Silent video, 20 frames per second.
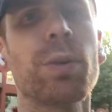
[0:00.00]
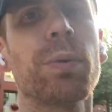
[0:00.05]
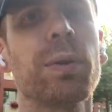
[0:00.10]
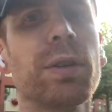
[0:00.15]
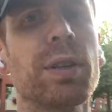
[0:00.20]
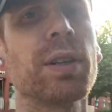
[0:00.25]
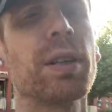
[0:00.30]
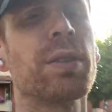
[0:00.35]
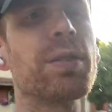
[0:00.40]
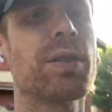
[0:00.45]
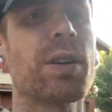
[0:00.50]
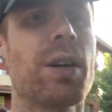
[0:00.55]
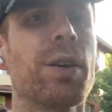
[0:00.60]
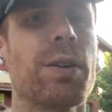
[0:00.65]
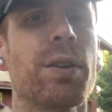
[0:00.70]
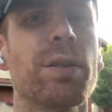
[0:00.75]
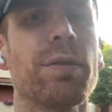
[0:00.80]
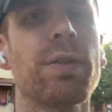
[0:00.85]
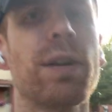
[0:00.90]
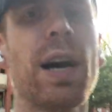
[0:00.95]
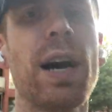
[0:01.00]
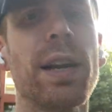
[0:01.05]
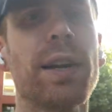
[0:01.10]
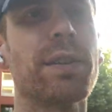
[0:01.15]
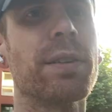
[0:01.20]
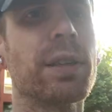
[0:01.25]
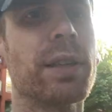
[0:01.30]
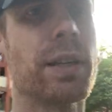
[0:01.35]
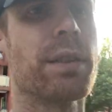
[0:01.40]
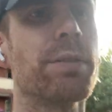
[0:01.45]
with a discount of
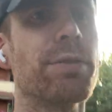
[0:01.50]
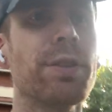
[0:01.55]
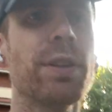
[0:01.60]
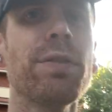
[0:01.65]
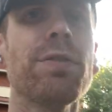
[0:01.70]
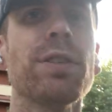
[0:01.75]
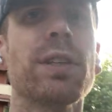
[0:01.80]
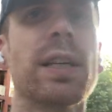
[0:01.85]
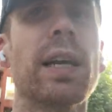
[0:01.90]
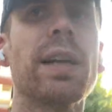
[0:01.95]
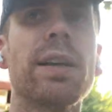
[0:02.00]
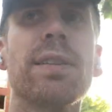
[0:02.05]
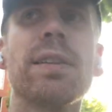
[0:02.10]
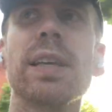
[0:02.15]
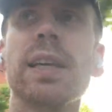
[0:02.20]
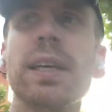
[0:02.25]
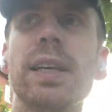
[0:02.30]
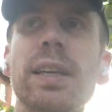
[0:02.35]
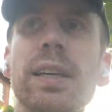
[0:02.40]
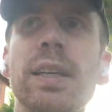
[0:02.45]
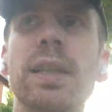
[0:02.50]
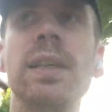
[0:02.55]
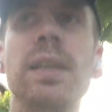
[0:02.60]
150, I think.